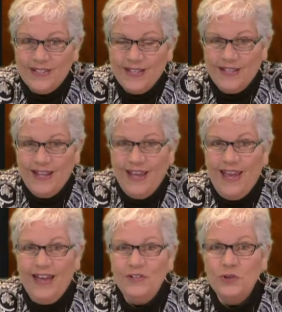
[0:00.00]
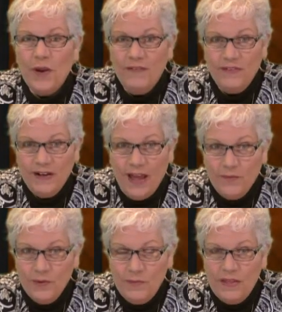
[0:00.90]
Sunday. And Traven and I
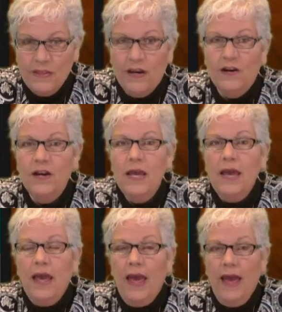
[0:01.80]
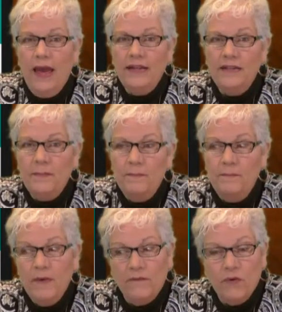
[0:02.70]
will be there. And
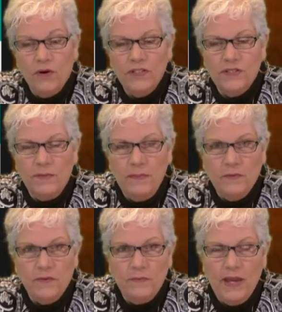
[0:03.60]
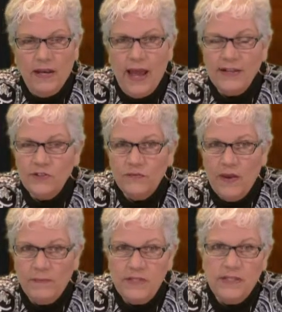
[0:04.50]
of course, the people from the Ed Asner
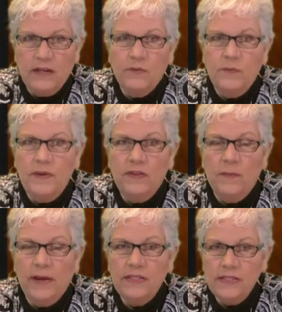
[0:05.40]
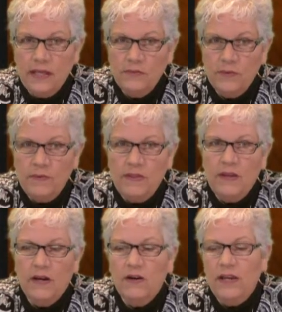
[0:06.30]
Family Center will be there. My son will be there.